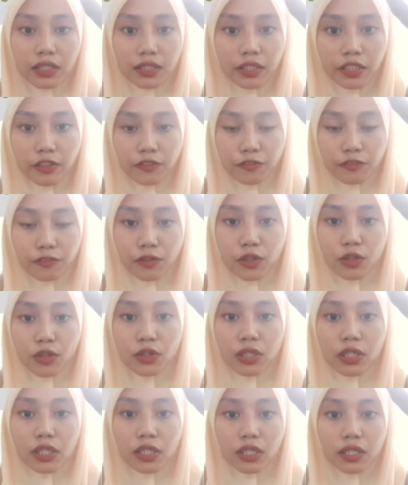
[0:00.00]

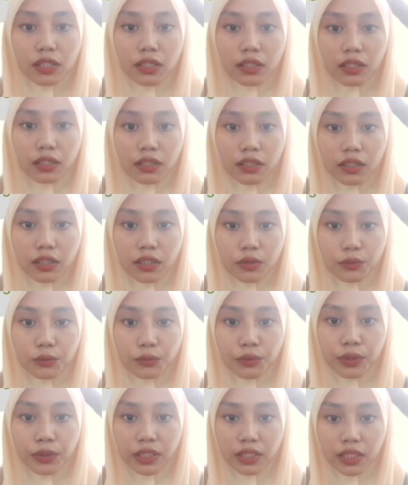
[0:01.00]
Therefore,
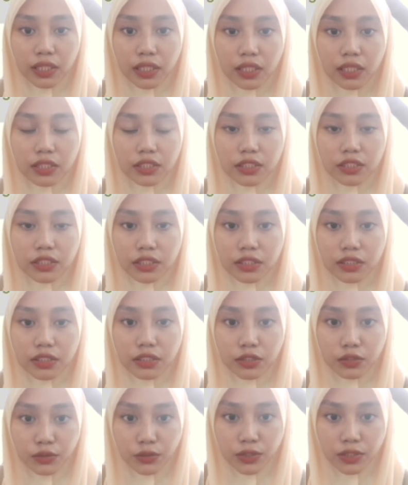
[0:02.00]
we can
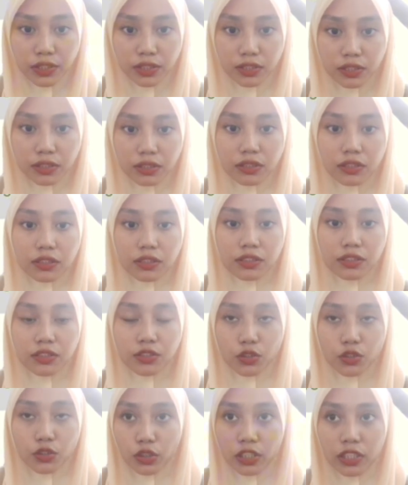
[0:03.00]
reduce the
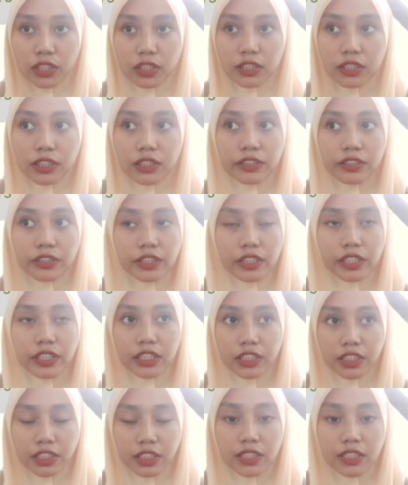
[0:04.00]
soil
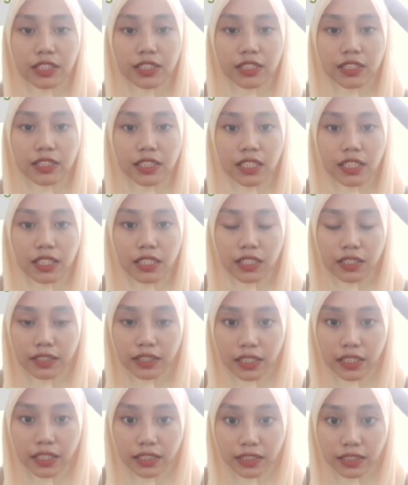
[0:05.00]
degradations
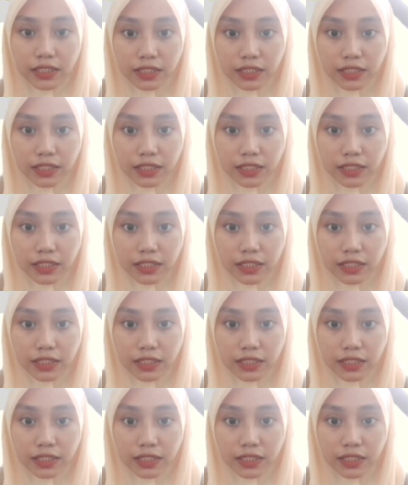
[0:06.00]
that